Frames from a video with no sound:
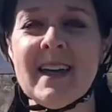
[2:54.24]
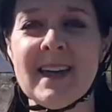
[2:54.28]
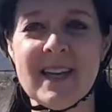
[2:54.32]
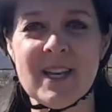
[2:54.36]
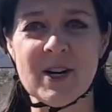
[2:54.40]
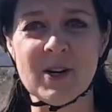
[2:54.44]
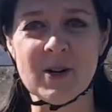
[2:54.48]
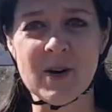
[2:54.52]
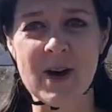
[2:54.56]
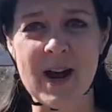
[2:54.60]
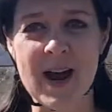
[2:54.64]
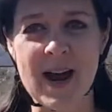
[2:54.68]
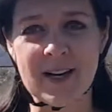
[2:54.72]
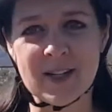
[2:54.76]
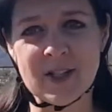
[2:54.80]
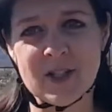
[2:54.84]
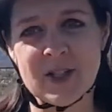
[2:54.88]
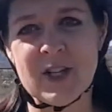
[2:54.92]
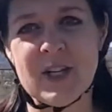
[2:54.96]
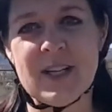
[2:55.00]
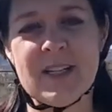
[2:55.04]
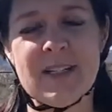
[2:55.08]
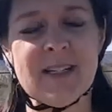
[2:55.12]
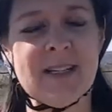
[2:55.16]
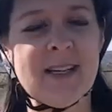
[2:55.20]

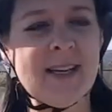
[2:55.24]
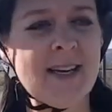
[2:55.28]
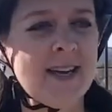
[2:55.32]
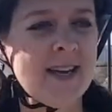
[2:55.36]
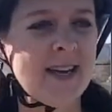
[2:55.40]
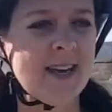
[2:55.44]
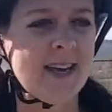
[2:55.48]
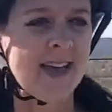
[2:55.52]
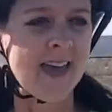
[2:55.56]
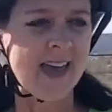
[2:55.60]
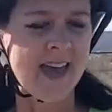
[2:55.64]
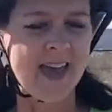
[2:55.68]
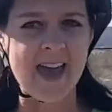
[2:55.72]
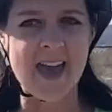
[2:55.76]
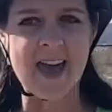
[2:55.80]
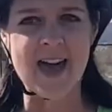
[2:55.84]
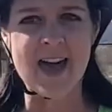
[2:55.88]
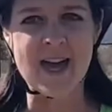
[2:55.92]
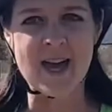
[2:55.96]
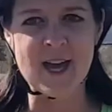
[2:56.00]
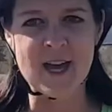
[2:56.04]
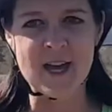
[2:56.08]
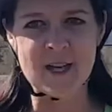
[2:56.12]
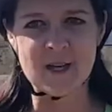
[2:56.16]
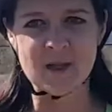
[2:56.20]
interaction
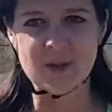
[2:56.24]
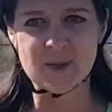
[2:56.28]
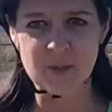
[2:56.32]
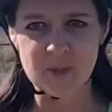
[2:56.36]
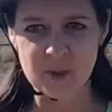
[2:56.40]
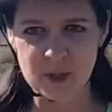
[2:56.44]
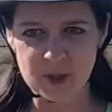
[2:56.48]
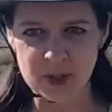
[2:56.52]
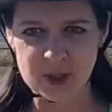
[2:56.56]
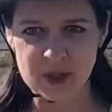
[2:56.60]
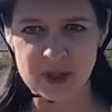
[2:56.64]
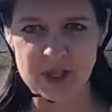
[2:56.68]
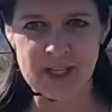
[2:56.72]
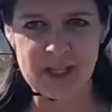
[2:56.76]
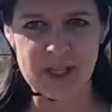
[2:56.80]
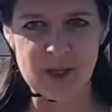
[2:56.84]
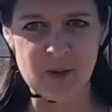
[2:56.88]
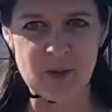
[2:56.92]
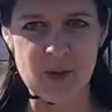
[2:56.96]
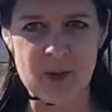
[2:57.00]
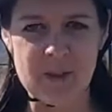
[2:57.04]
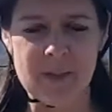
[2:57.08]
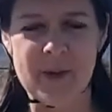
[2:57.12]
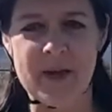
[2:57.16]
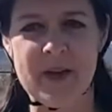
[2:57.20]
and pushing
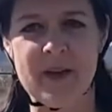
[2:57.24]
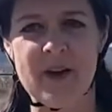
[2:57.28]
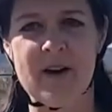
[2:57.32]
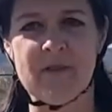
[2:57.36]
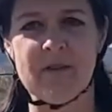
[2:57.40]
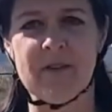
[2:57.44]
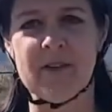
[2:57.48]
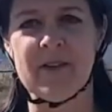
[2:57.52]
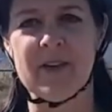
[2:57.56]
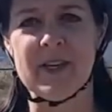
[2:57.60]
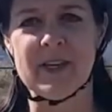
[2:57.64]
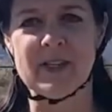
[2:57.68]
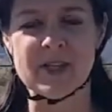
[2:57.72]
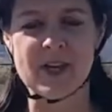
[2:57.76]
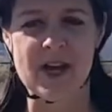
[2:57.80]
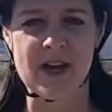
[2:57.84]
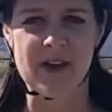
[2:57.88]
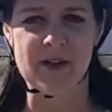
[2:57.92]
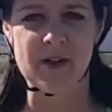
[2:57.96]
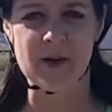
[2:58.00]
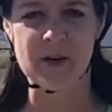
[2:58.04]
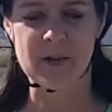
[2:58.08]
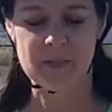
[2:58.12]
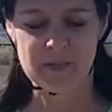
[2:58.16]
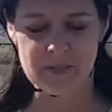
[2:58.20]
and whipping off of each
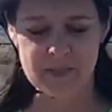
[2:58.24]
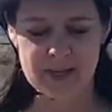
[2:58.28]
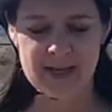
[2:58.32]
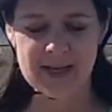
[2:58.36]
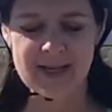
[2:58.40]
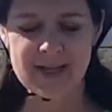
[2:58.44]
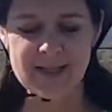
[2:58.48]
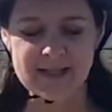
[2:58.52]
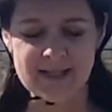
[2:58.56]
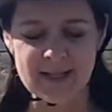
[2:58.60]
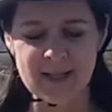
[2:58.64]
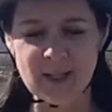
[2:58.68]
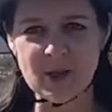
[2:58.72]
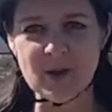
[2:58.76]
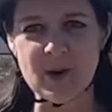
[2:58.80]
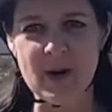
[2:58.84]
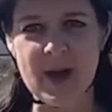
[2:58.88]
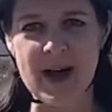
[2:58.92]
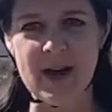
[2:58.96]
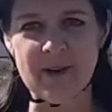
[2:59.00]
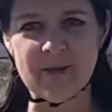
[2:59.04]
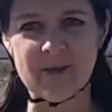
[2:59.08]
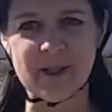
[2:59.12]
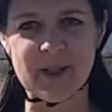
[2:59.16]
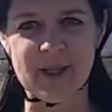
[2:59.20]
other, means that you
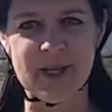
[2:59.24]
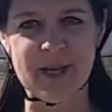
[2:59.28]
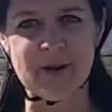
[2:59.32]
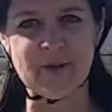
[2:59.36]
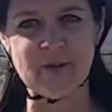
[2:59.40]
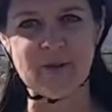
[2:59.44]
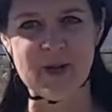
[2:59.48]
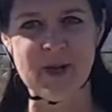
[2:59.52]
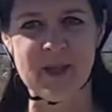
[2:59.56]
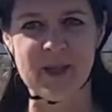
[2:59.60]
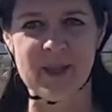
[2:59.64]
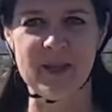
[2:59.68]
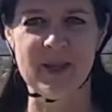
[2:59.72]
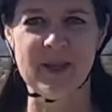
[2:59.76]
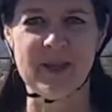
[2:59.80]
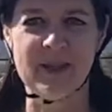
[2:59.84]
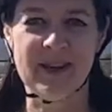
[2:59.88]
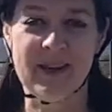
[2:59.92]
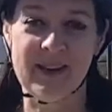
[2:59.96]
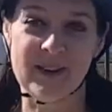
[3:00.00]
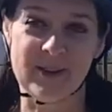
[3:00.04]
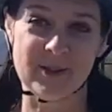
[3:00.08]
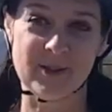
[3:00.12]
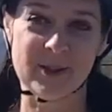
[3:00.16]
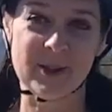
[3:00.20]
have to get with
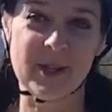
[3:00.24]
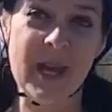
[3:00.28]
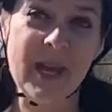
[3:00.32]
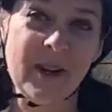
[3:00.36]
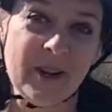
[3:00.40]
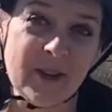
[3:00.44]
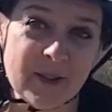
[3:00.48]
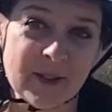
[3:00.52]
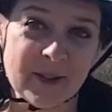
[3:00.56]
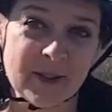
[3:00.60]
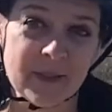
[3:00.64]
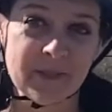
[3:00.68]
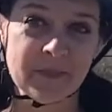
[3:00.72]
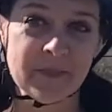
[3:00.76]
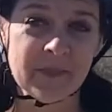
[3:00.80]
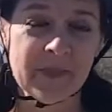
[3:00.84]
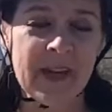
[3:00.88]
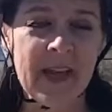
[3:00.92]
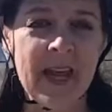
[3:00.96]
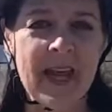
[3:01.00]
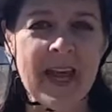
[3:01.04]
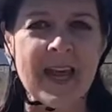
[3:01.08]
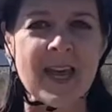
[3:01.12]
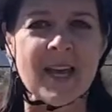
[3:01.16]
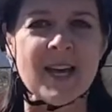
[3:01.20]
other skaters.
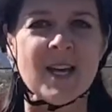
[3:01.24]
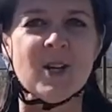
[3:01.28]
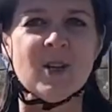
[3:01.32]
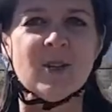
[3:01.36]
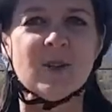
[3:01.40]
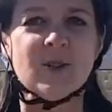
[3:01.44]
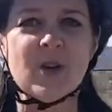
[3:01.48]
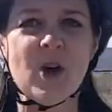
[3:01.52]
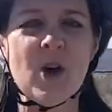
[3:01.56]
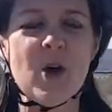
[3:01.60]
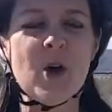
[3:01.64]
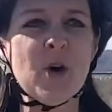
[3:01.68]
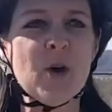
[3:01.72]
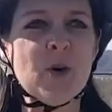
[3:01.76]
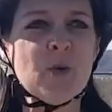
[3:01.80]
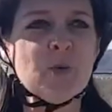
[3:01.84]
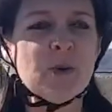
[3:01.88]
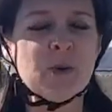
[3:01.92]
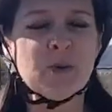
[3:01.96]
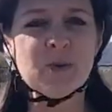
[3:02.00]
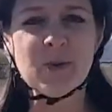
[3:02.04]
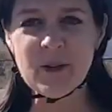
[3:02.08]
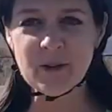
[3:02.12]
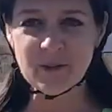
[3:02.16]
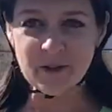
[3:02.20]
So
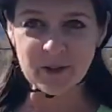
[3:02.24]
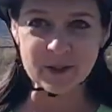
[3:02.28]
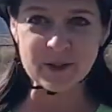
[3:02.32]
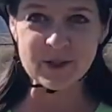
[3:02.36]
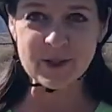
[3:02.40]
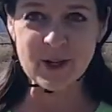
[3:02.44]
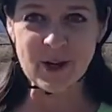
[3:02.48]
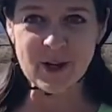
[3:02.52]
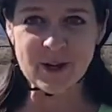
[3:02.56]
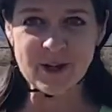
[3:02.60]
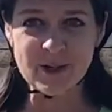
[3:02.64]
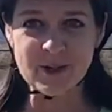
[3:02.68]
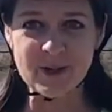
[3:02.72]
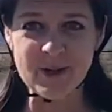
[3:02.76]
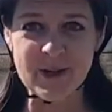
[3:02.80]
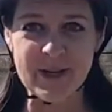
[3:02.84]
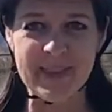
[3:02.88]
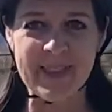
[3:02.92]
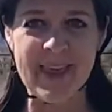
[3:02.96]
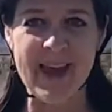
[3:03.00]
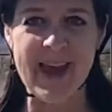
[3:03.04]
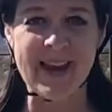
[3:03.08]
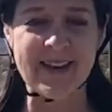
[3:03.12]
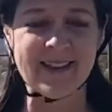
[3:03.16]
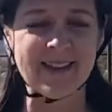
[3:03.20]
when we first started
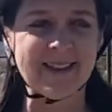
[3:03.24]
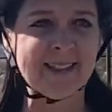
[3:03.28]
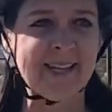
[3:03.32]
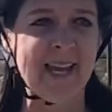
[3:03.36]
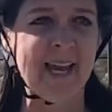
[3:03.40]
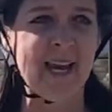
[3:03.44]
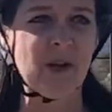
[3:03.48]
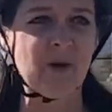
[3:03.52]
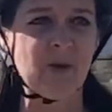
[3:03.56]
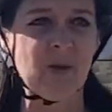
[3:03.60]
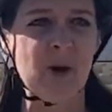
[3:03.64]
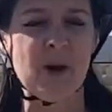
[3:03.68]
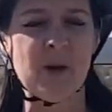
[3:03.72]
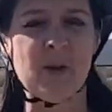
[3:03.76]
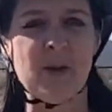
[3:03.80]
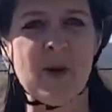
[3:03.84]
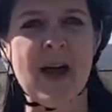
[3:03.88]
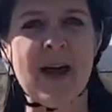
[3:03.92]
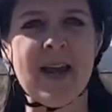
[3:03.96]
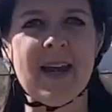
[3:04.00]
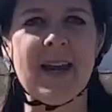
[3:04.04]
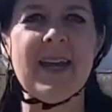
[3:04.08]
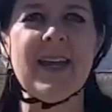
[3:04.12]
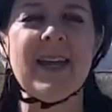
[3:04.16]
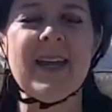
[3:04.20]
doing that at Skating
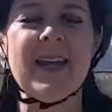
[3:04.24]
101,